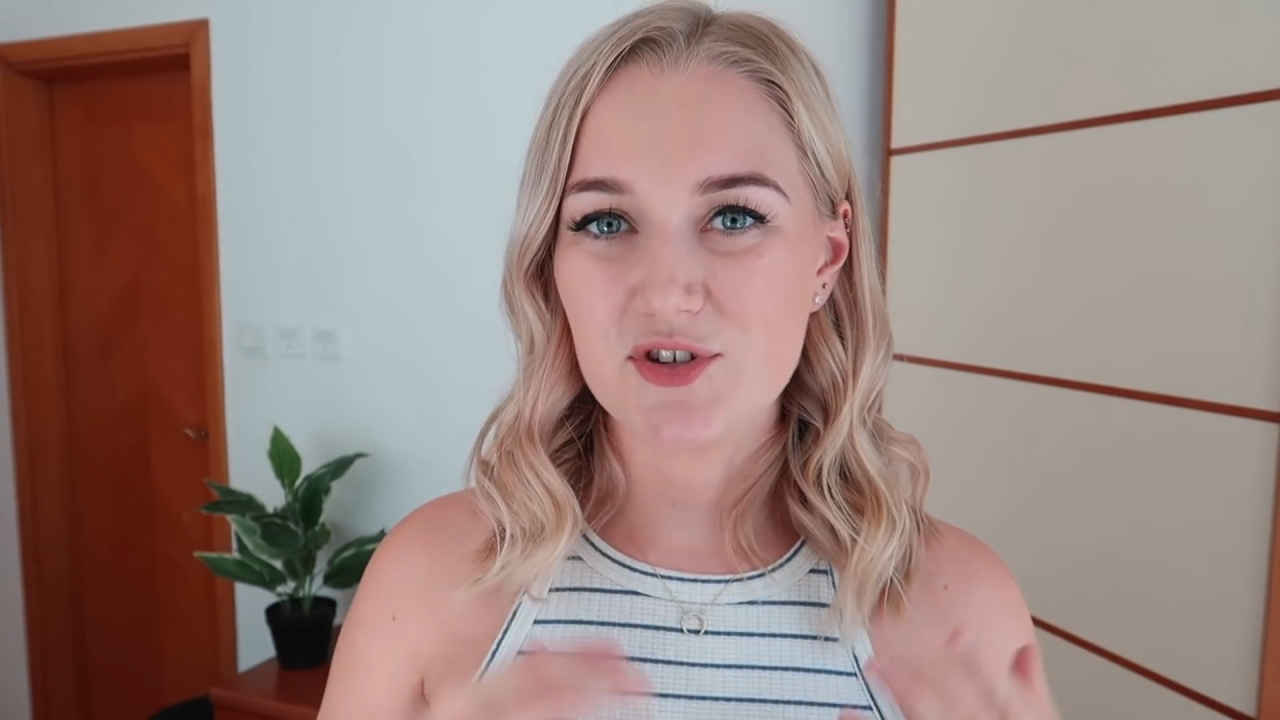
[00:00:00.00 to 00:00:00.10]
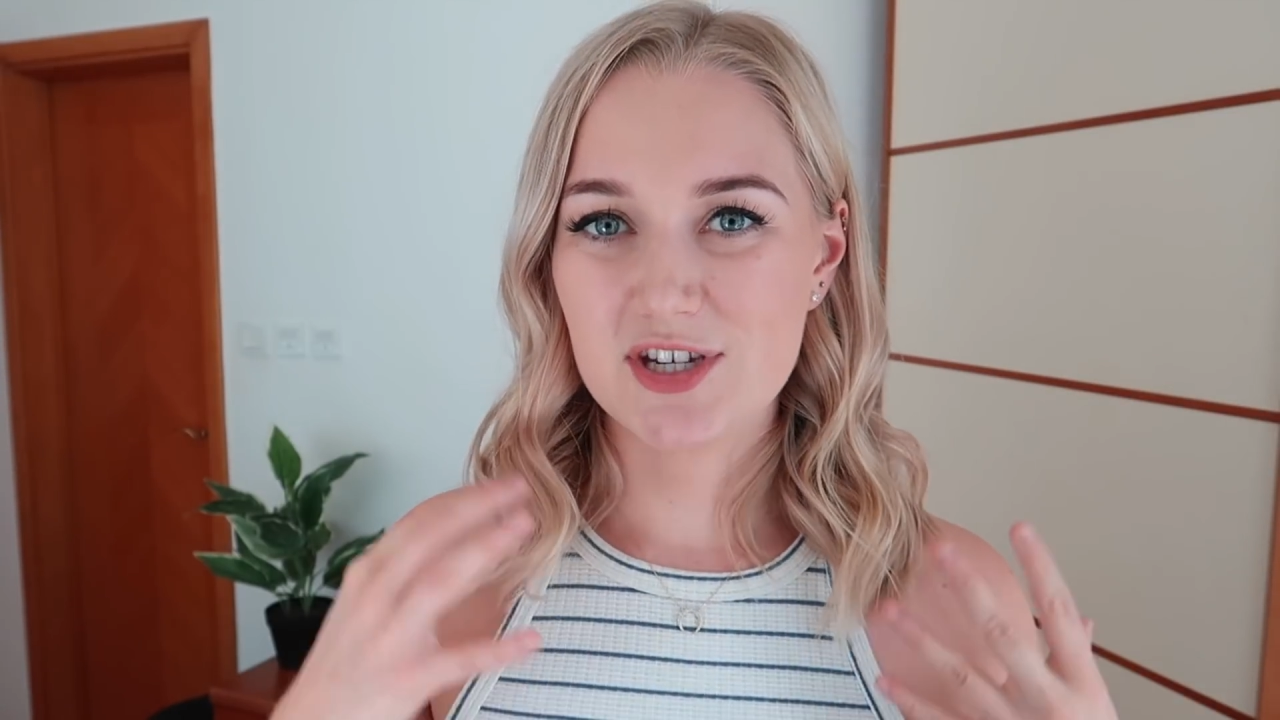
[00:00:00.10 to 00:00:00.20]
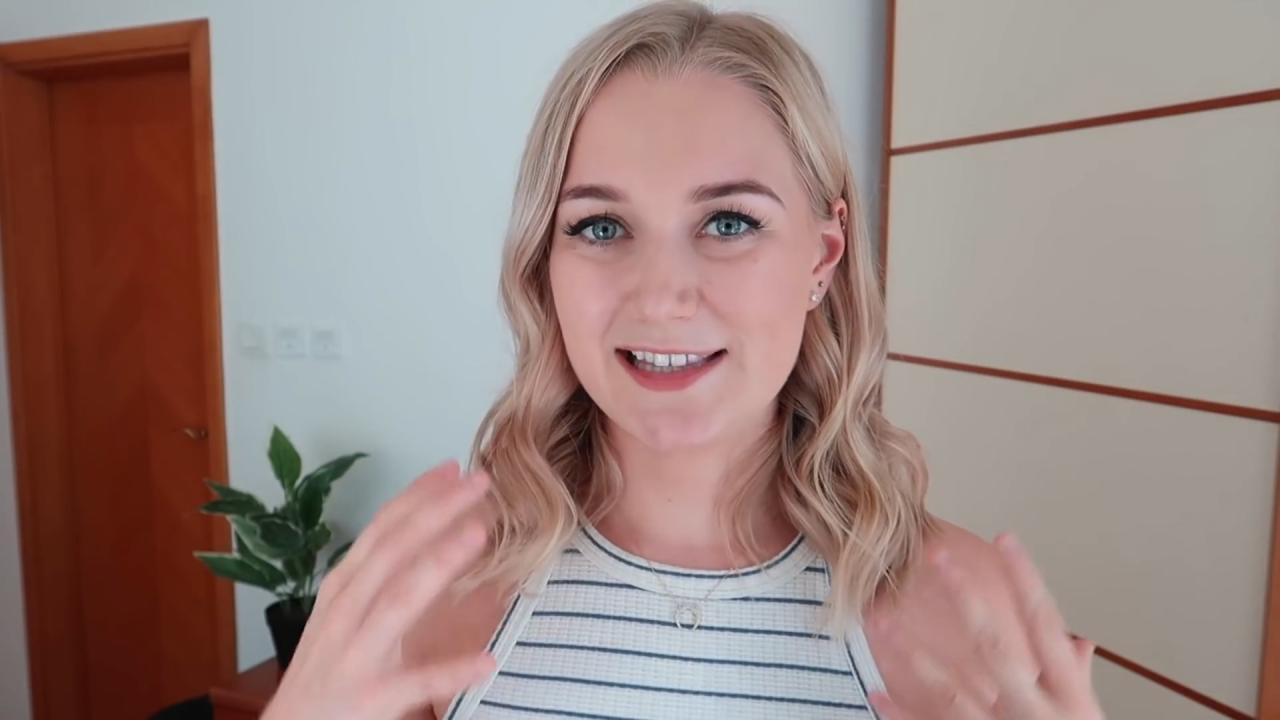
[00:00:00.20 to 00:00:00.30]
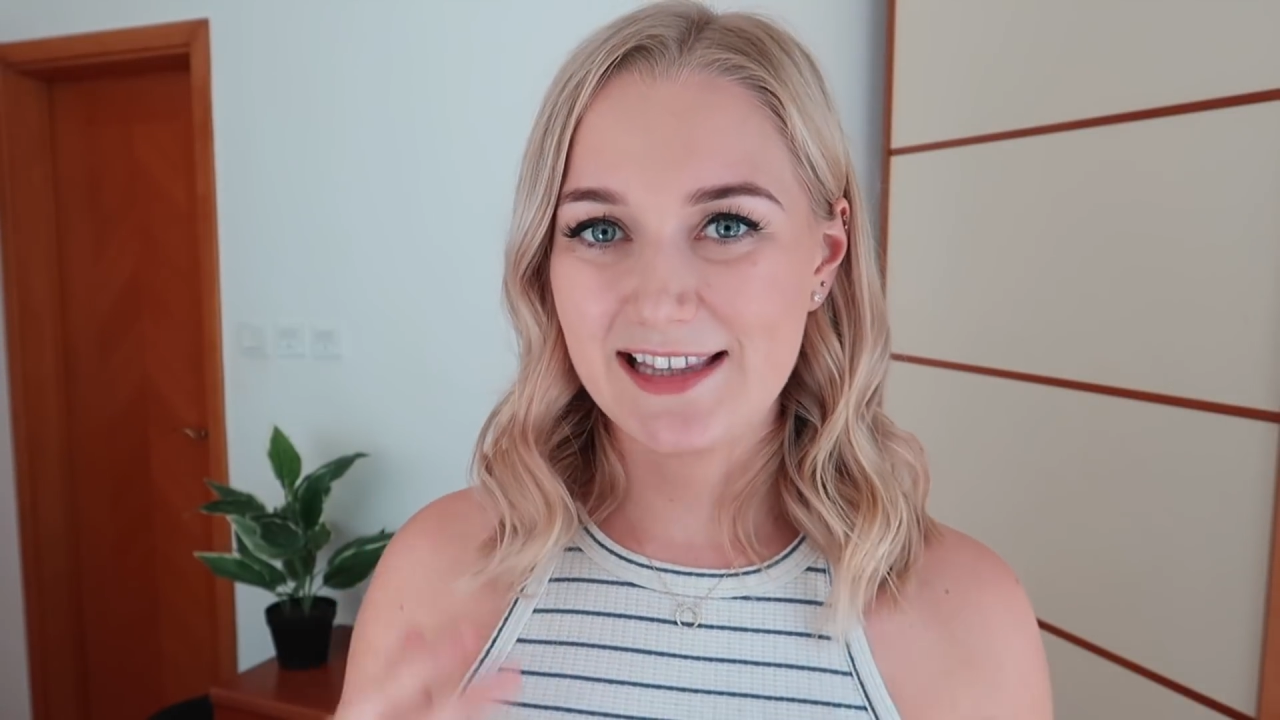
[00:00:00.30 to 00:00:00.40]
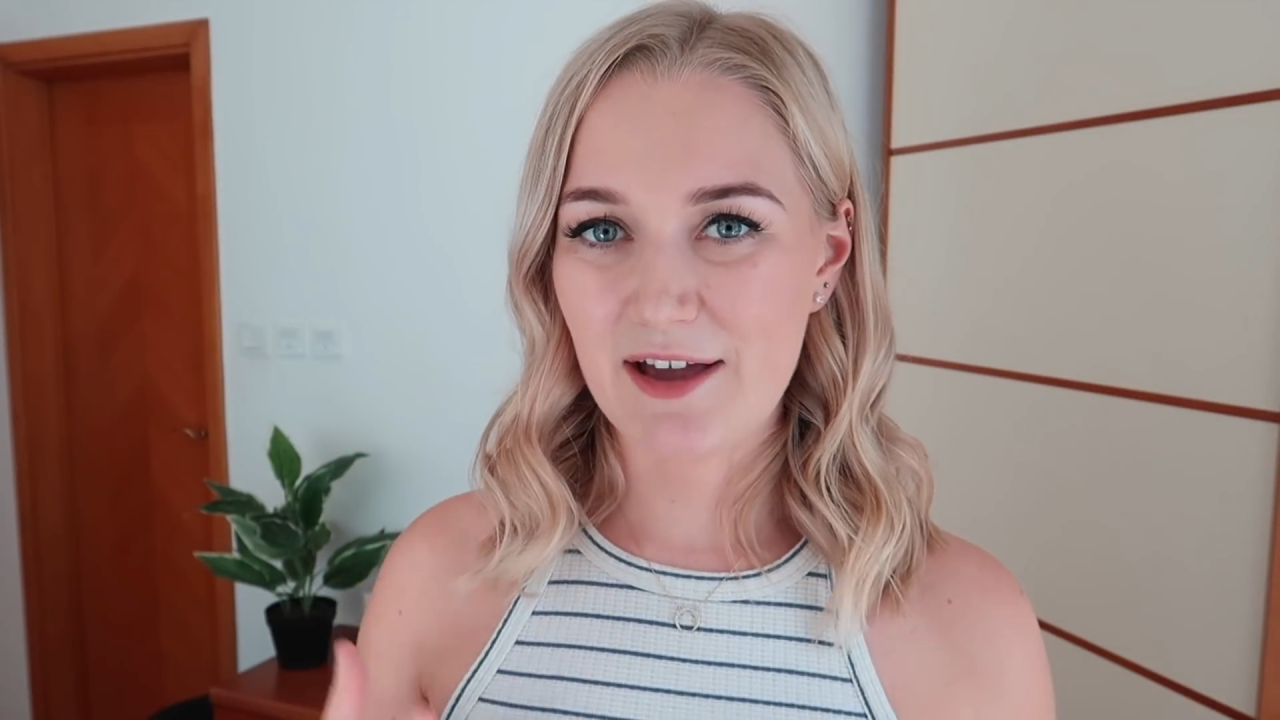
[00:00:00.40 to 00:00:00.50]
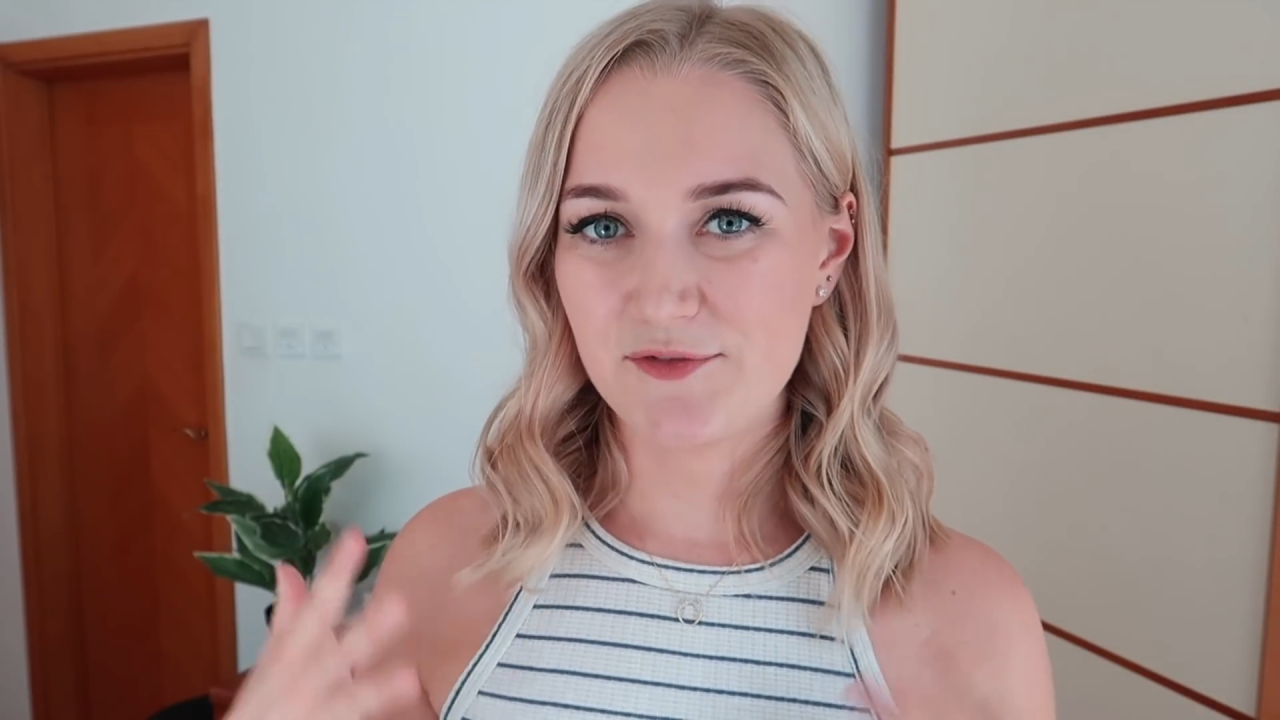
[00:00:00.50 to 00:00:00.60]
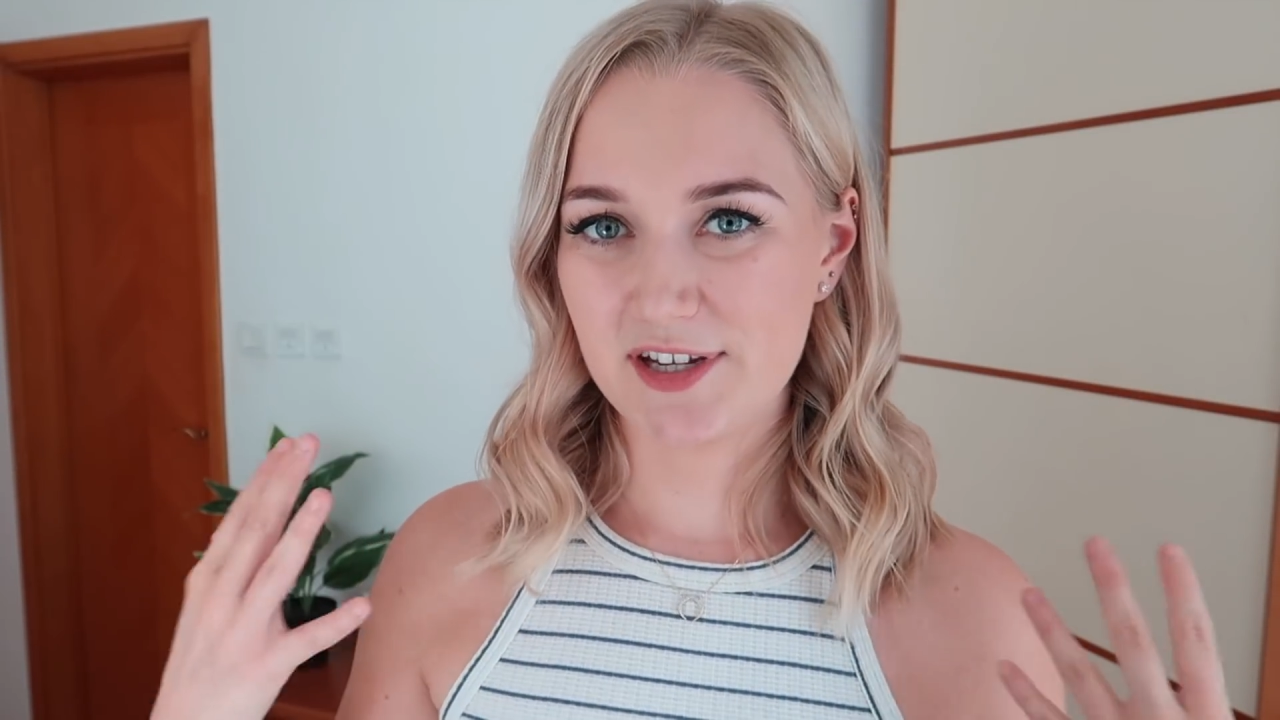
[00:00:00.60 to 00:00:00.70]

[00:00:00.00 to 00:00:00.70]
just left